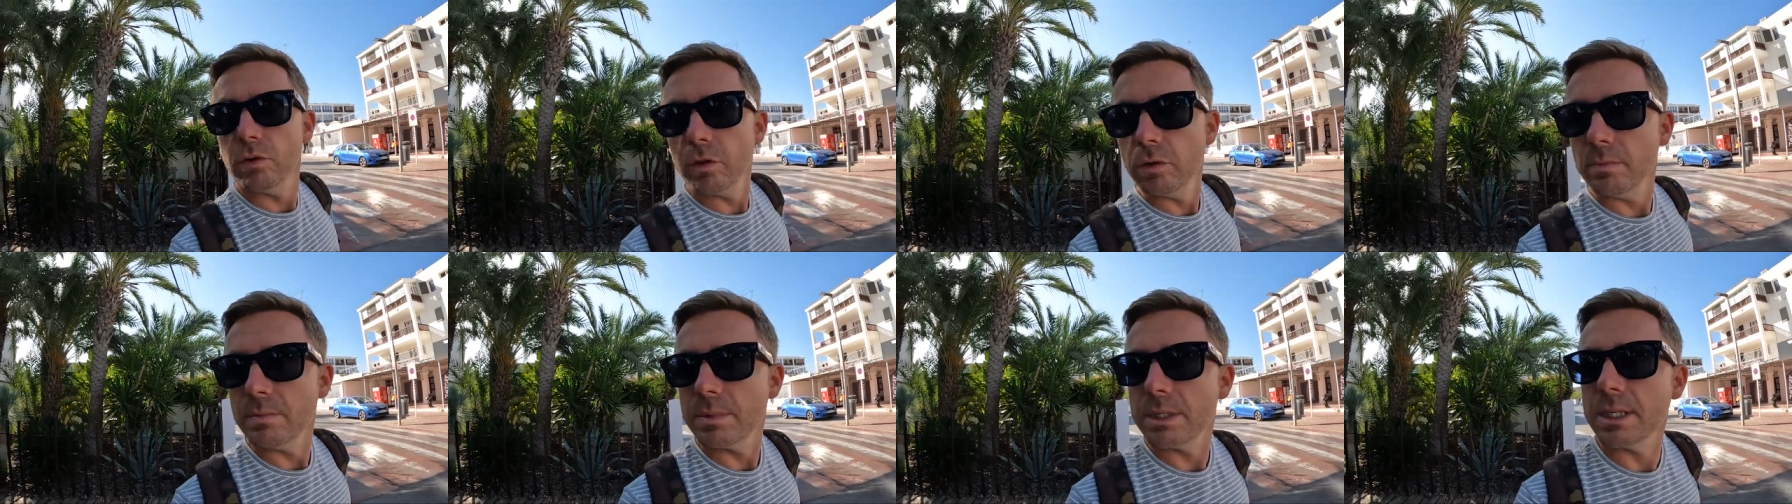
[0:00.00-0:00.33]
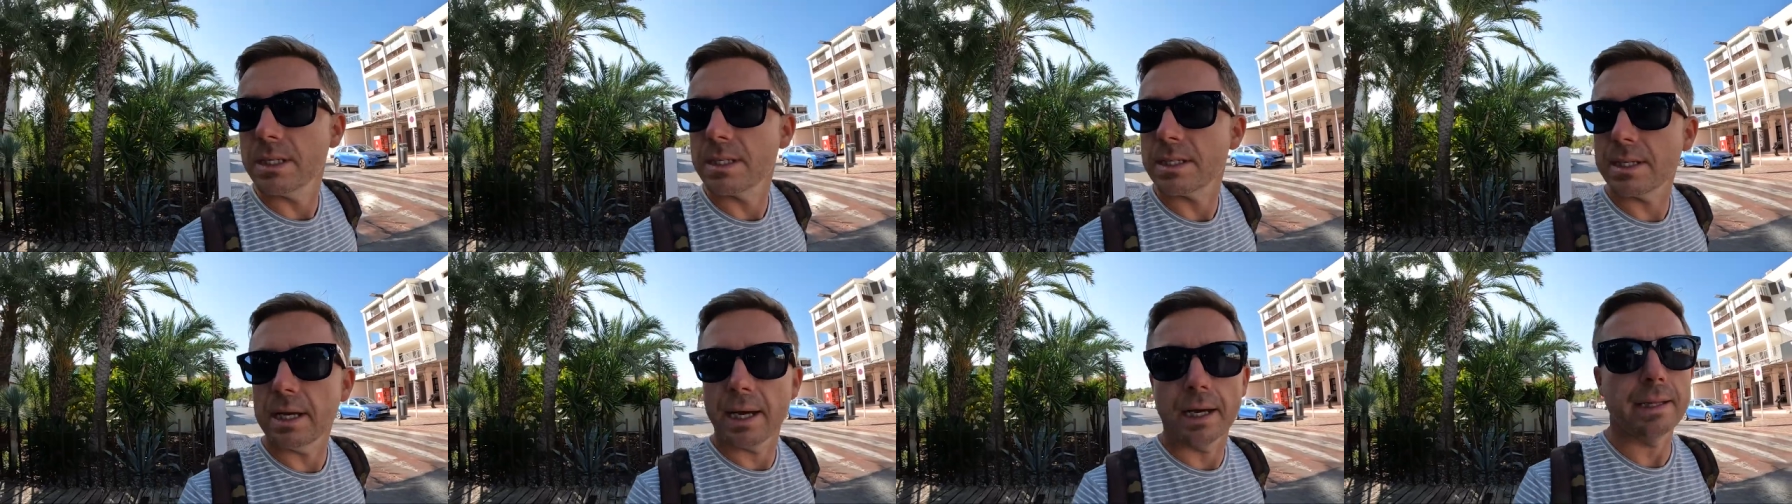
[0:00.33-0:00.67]
rooms
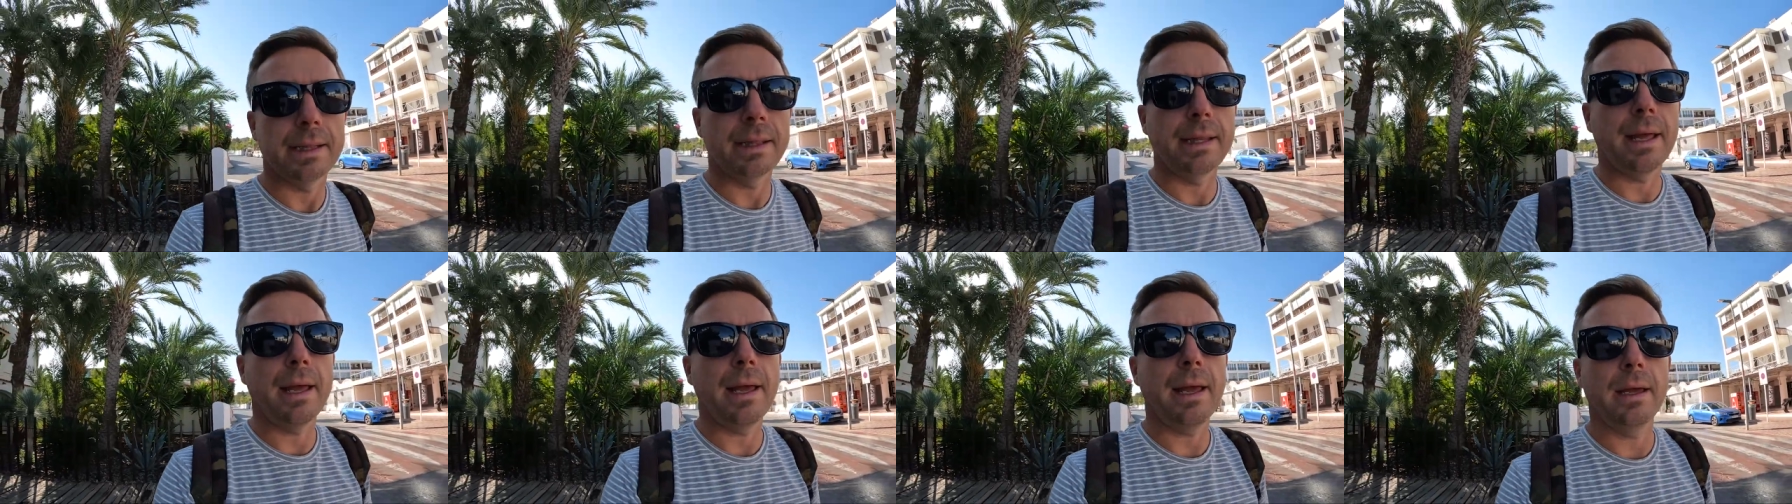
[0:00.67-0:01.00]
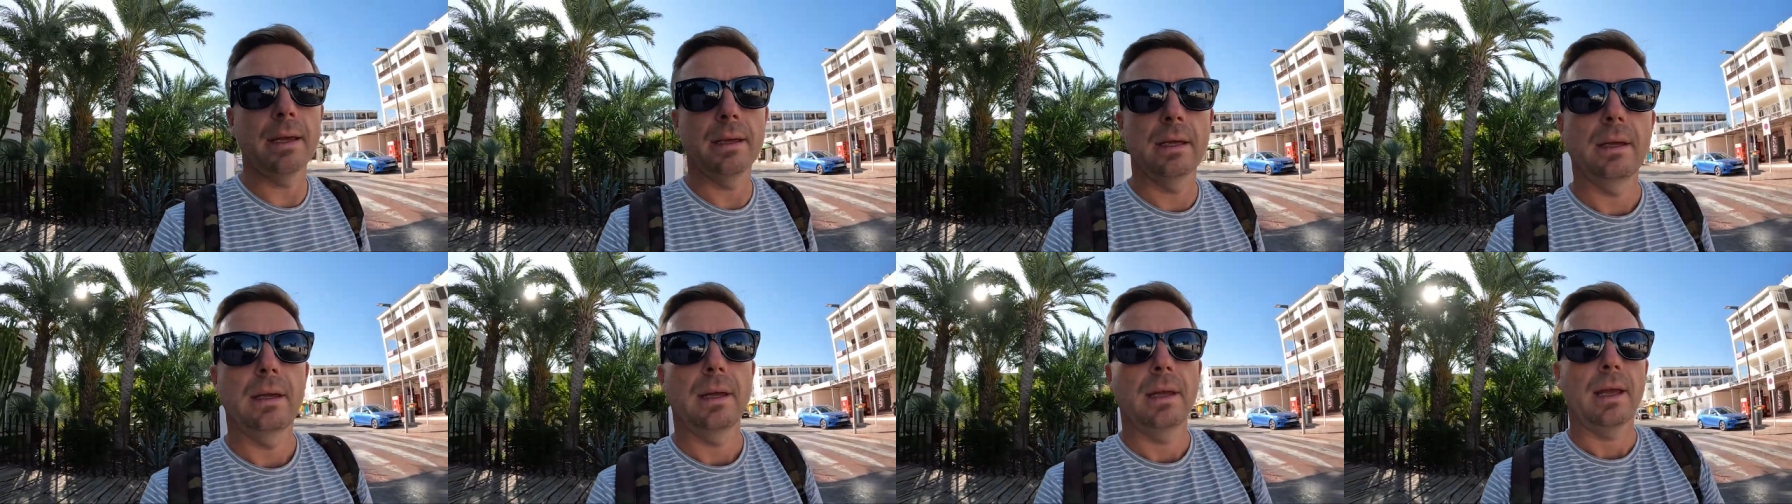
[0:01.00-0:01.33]
inside
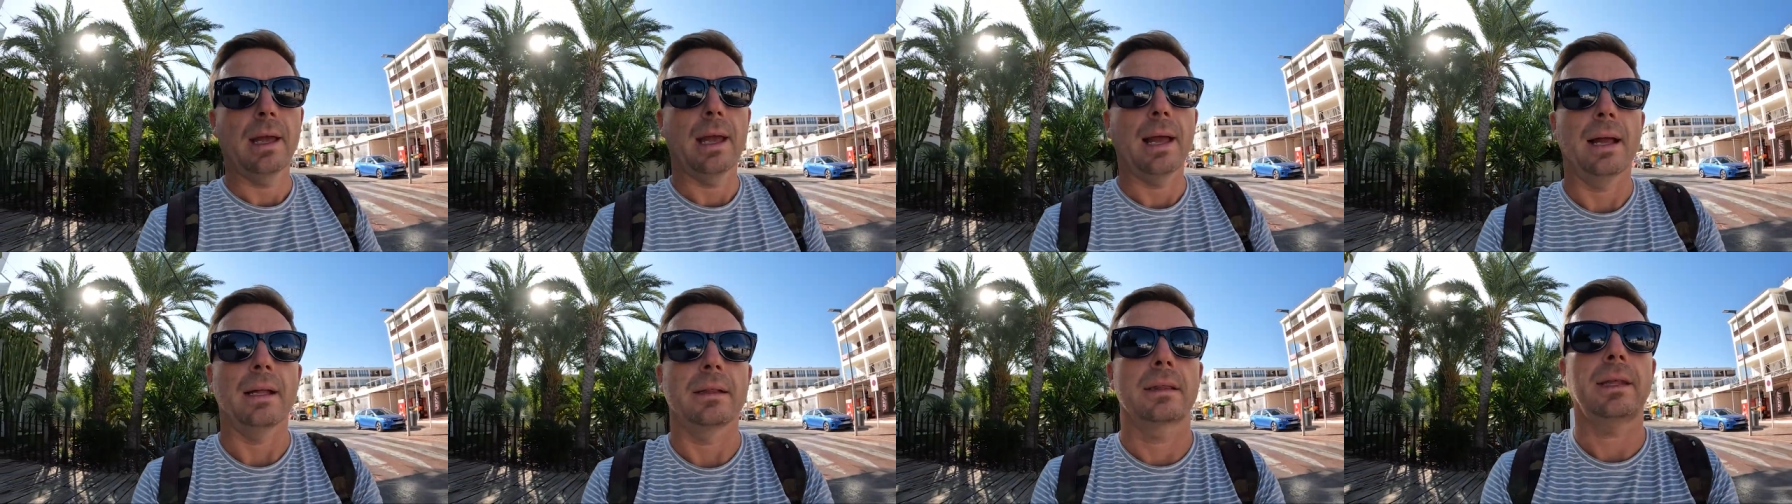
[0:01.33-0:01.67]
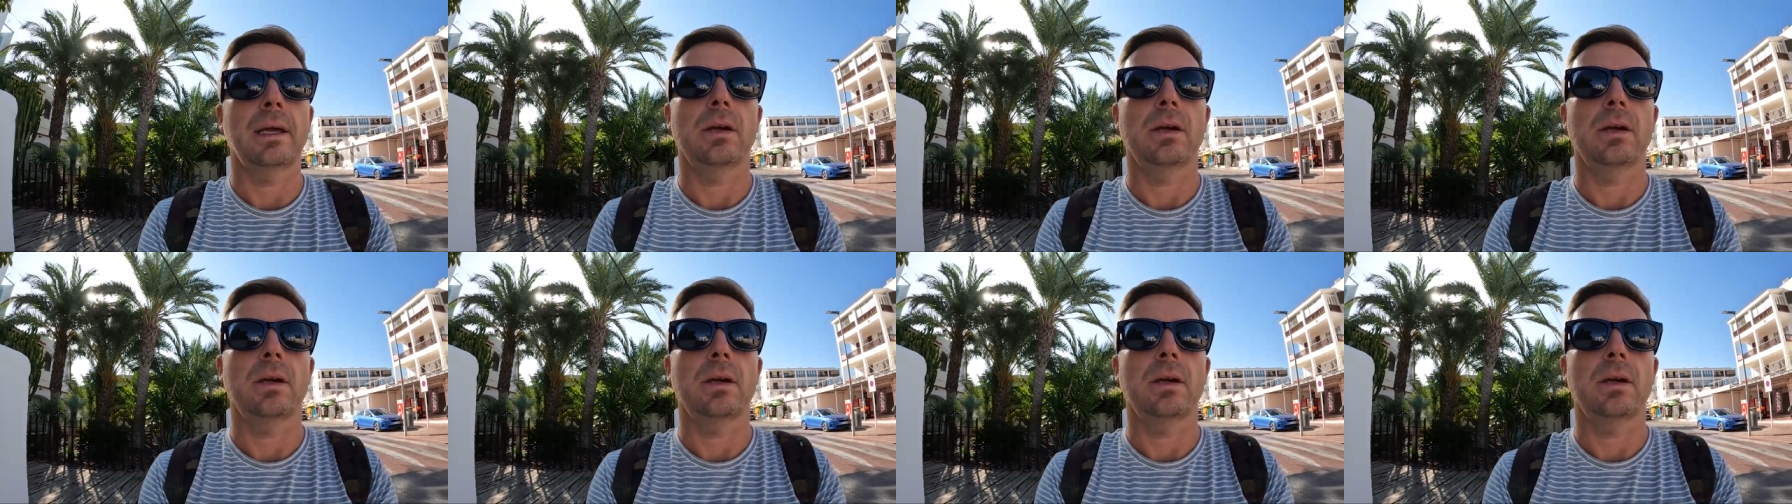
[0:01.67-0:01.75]
there, and